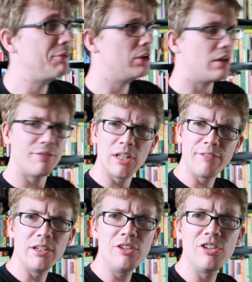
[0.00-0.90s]
If we don't have a
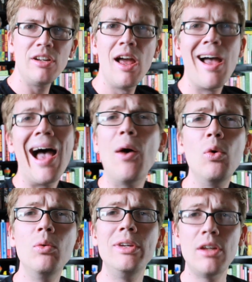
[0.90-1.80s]
definition, how
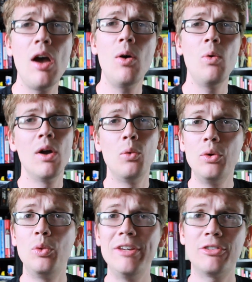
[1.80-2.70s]
will we know
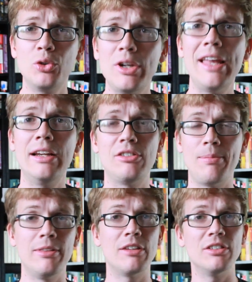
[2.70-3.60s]
when we've created
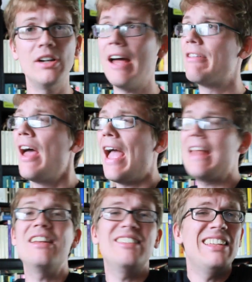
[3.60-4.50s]
something that's alive?
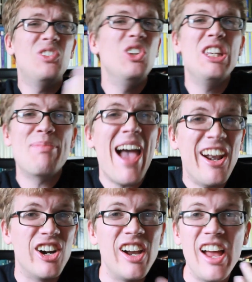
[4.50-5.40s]
And does it really
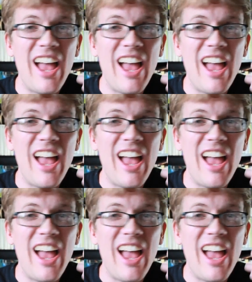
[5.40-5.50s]
matter?